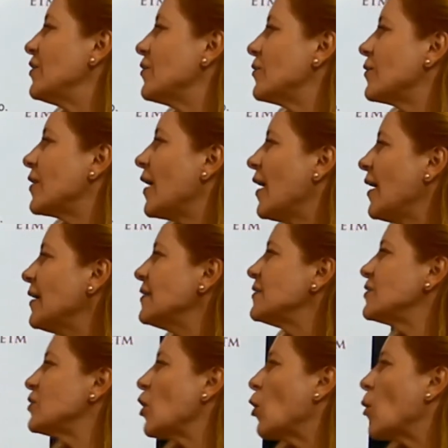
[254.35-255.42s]
Okay,
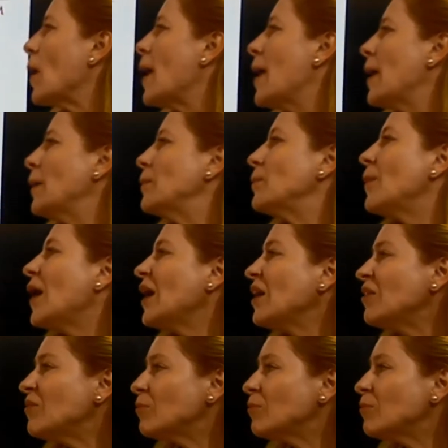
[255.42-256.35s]
so my